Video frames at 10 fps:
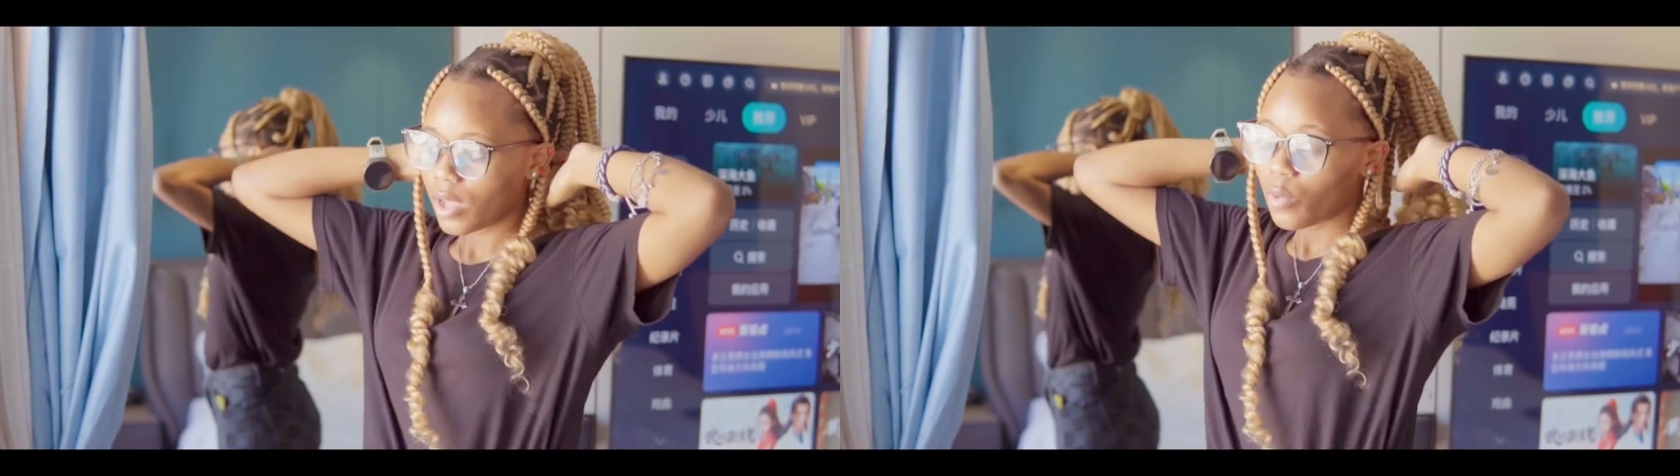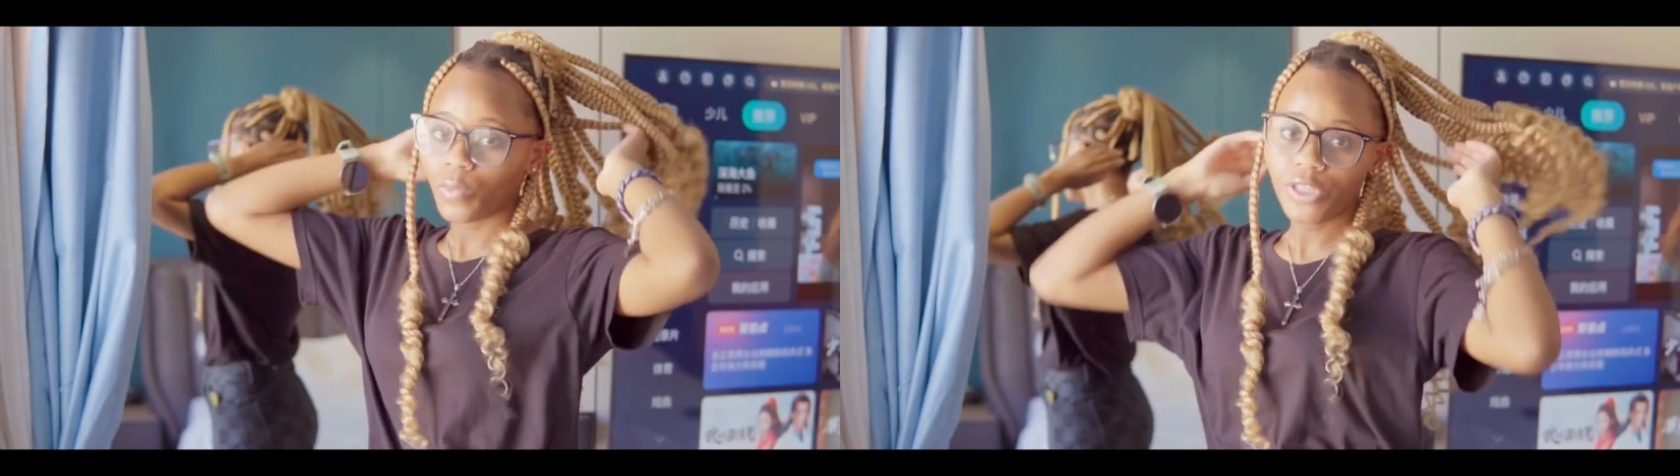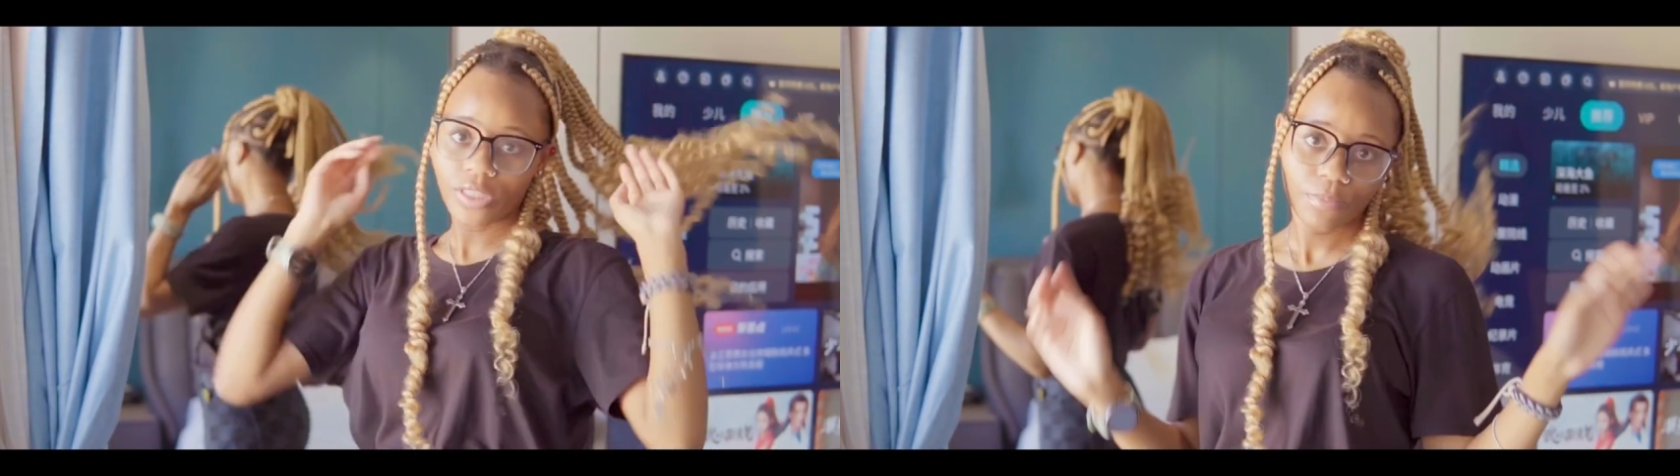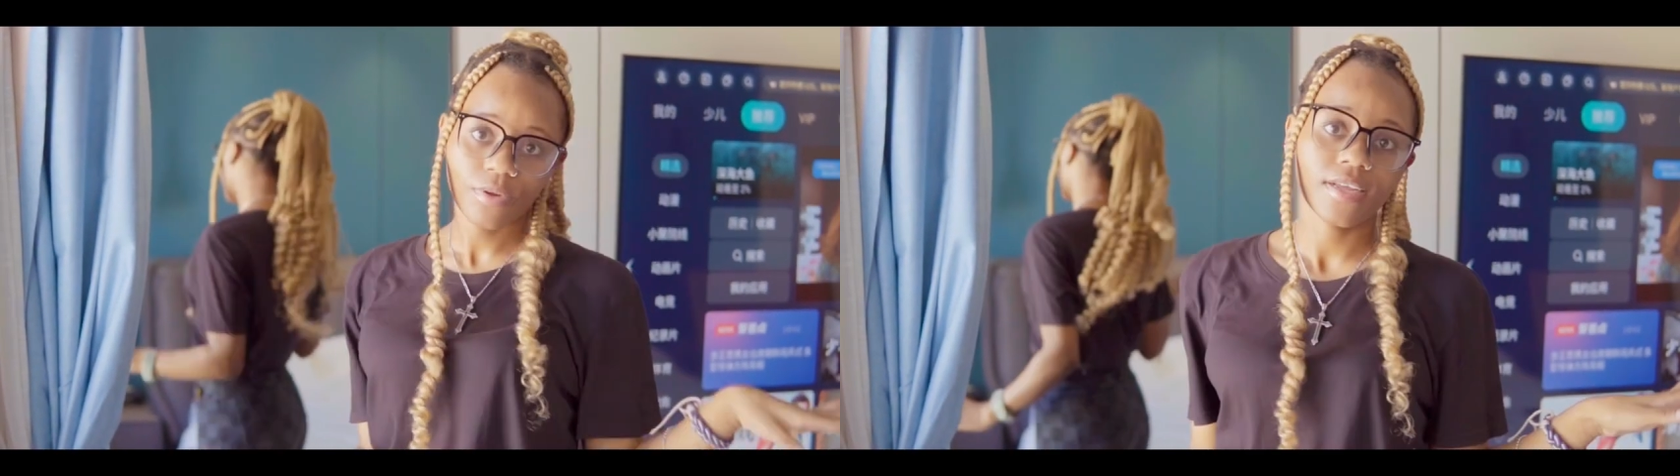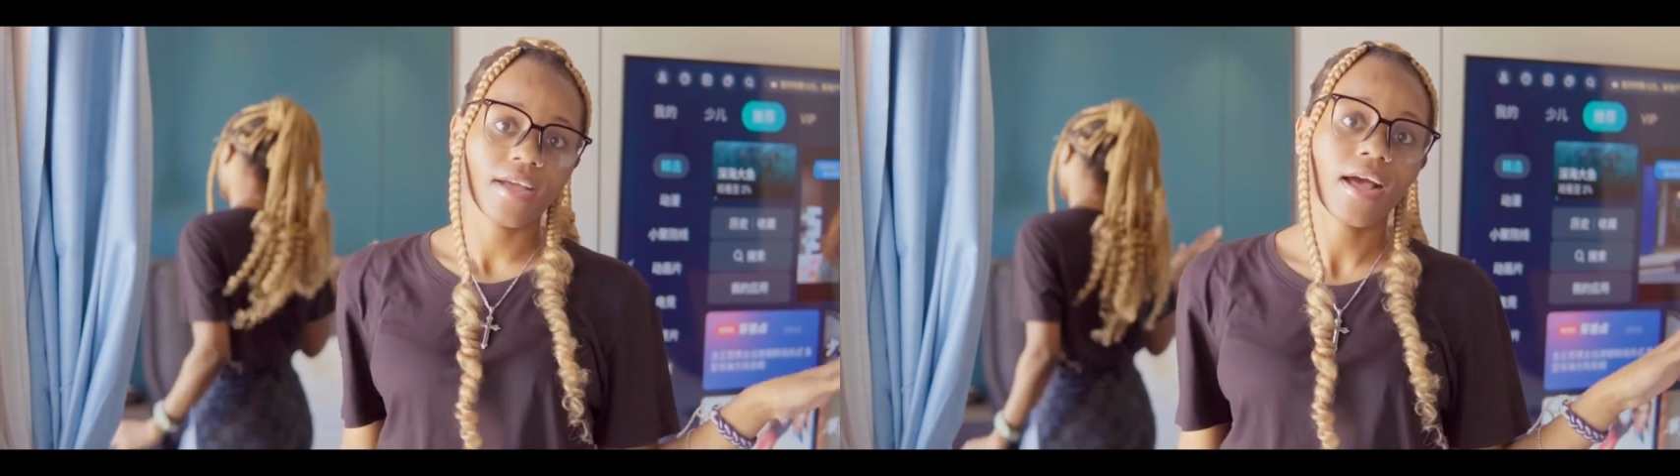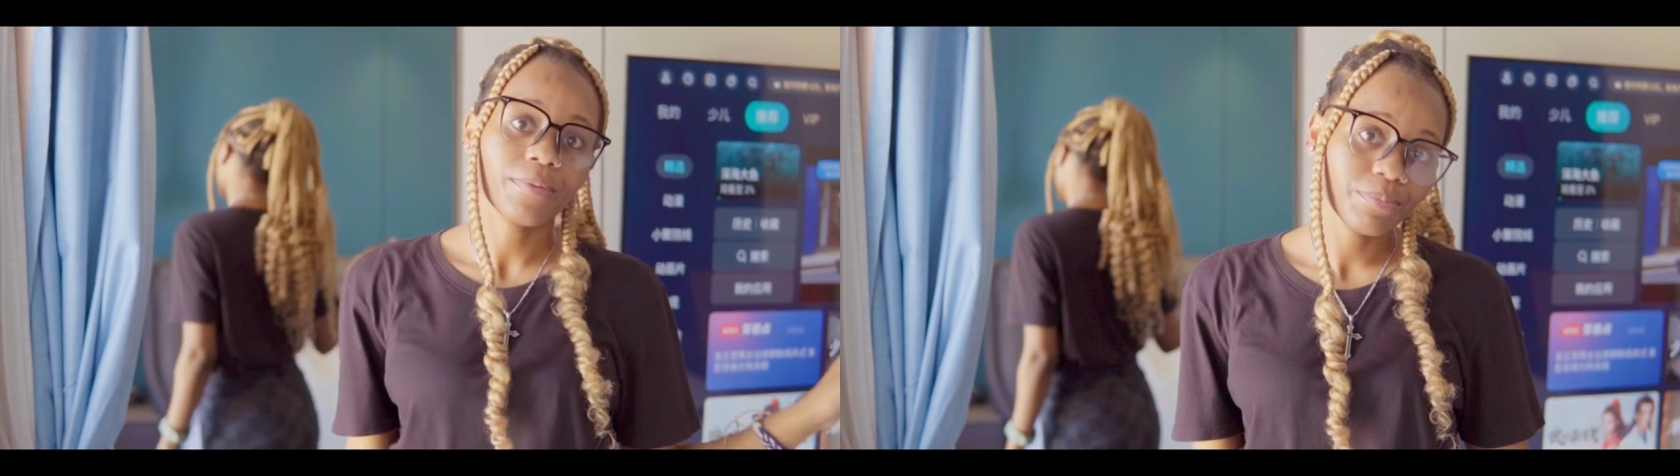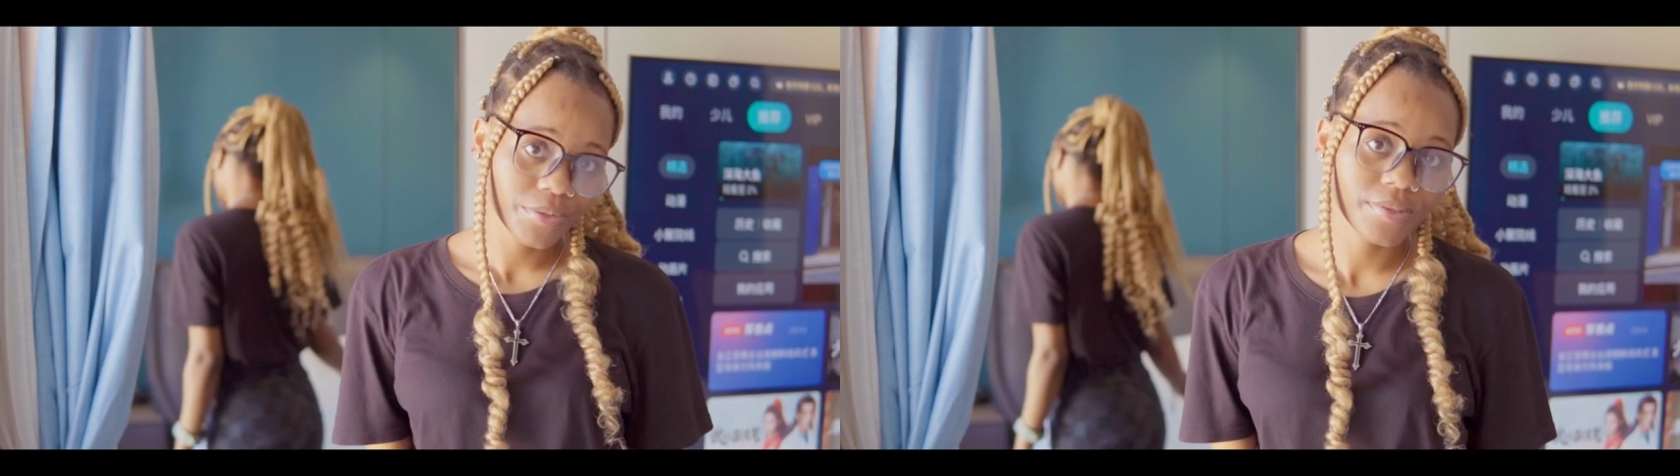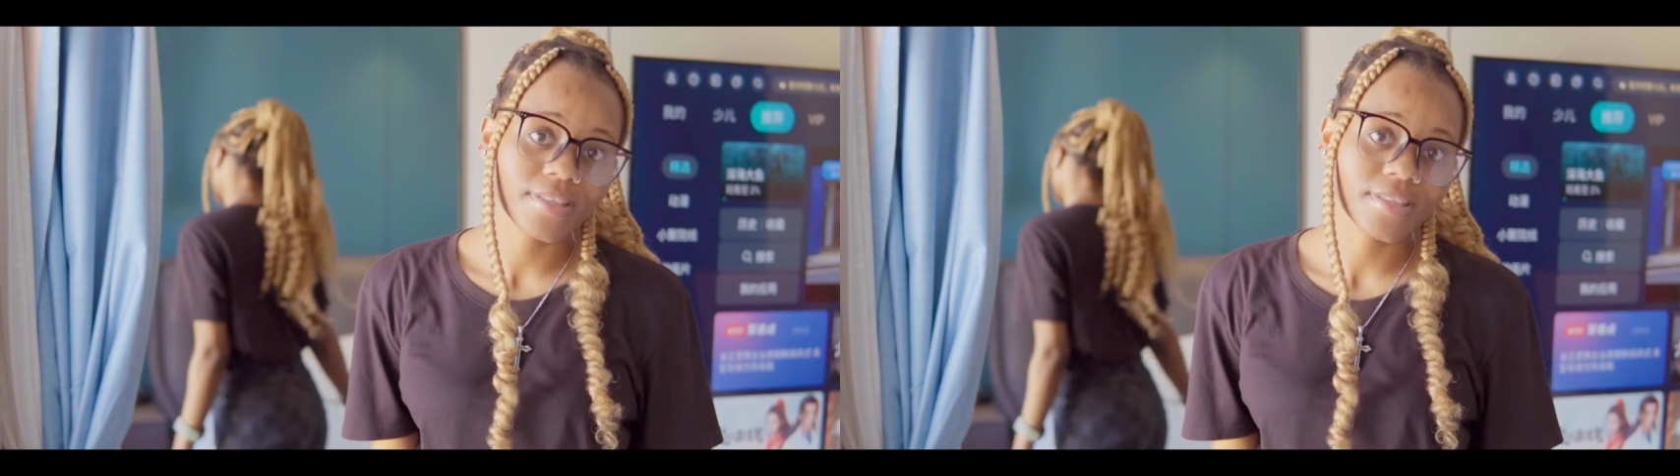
which I'm gonna abuse